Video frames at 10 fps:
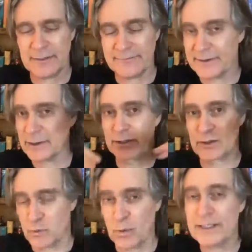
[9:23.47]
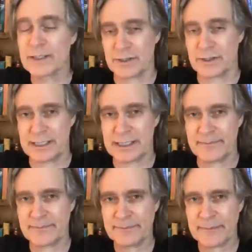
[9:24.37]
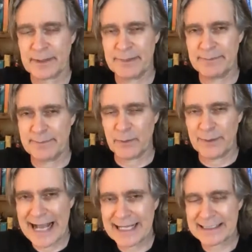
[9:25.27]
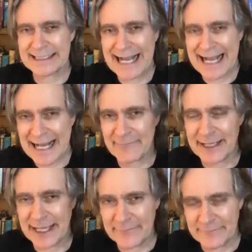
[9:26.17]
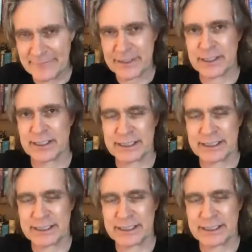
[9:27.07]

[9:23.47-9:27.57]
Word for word: Feeling good's wondrous, but we actually have a vision.